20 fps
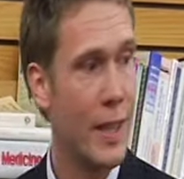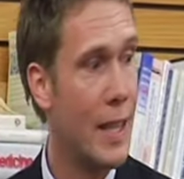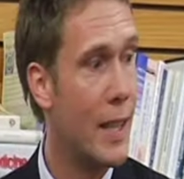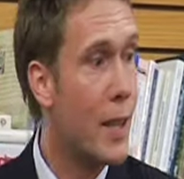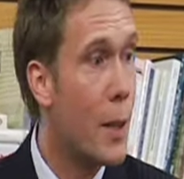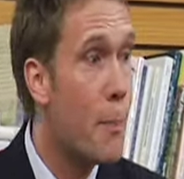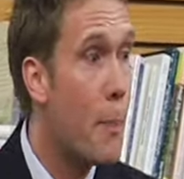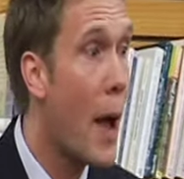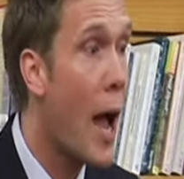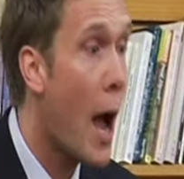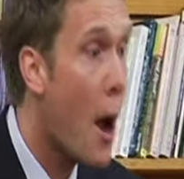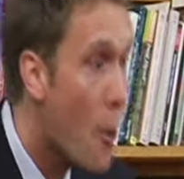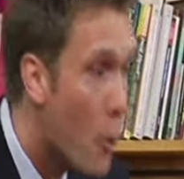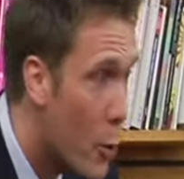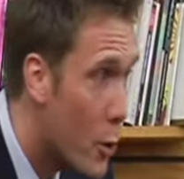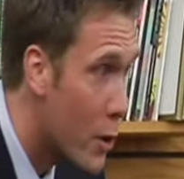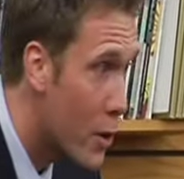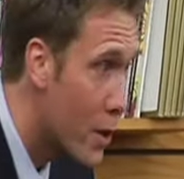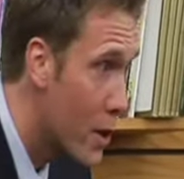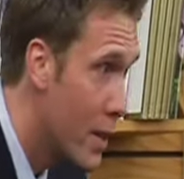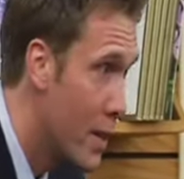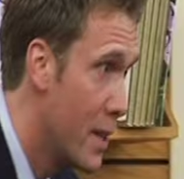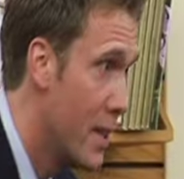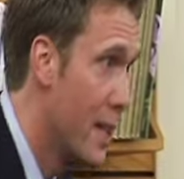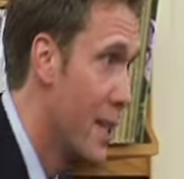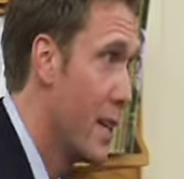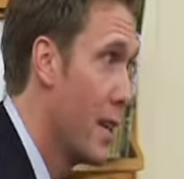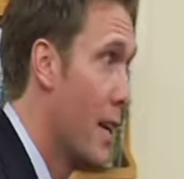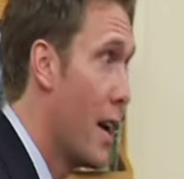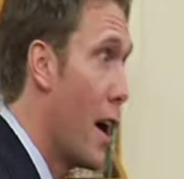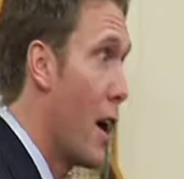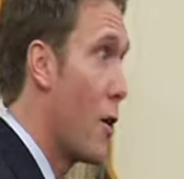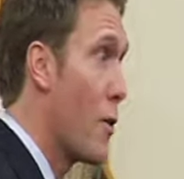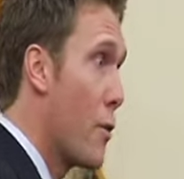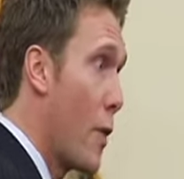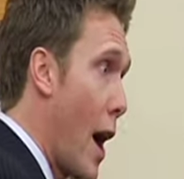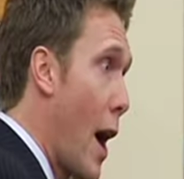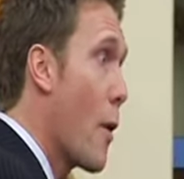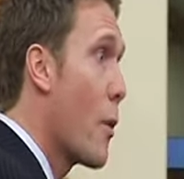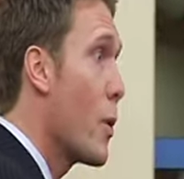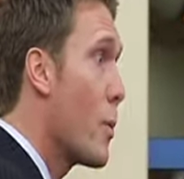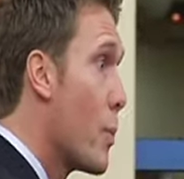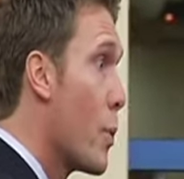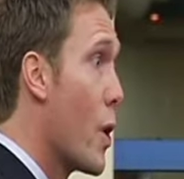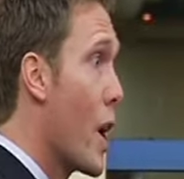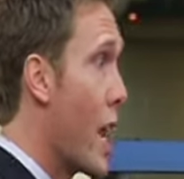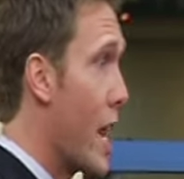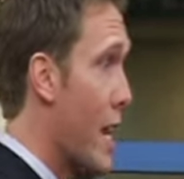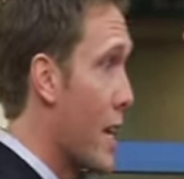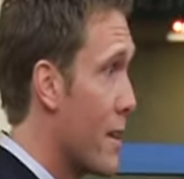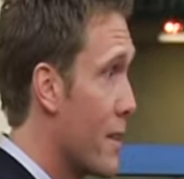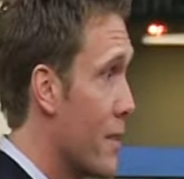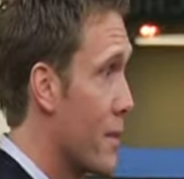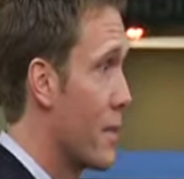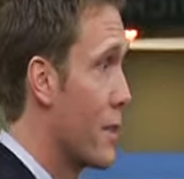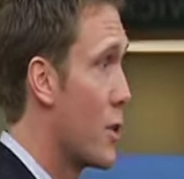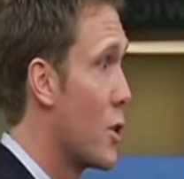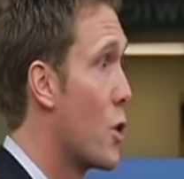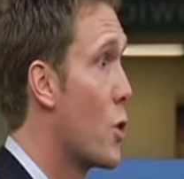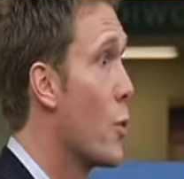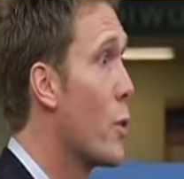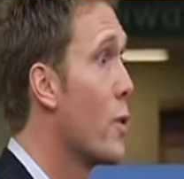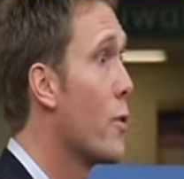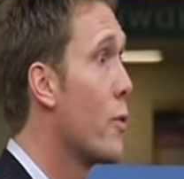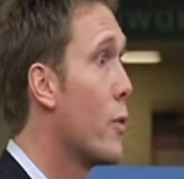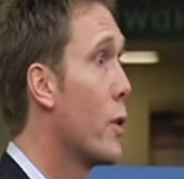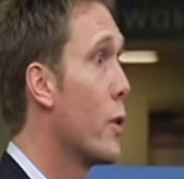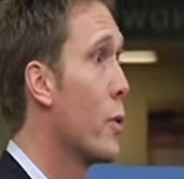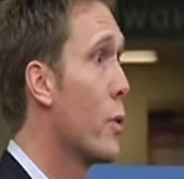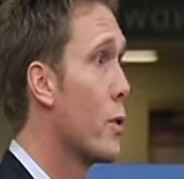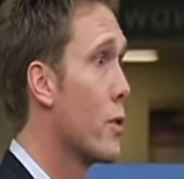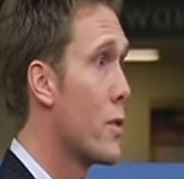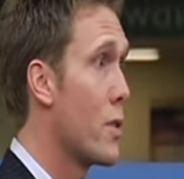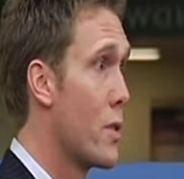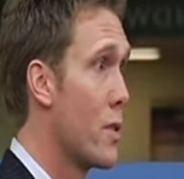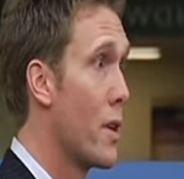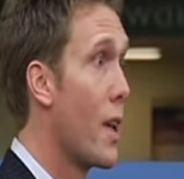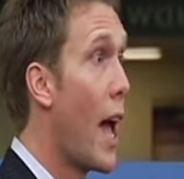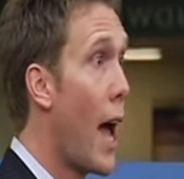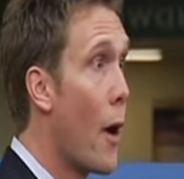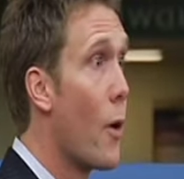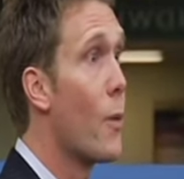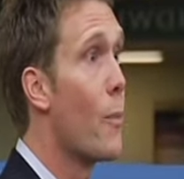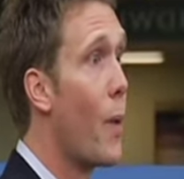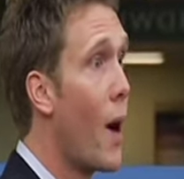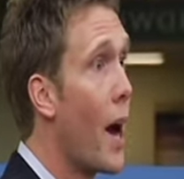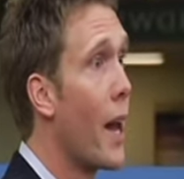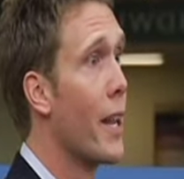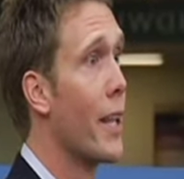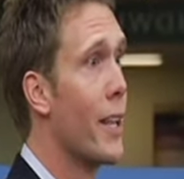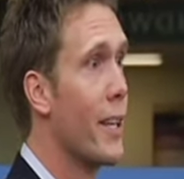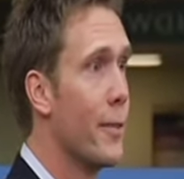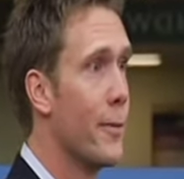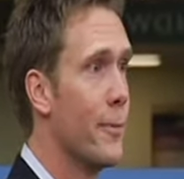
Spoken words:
The power of our brain to influence our body.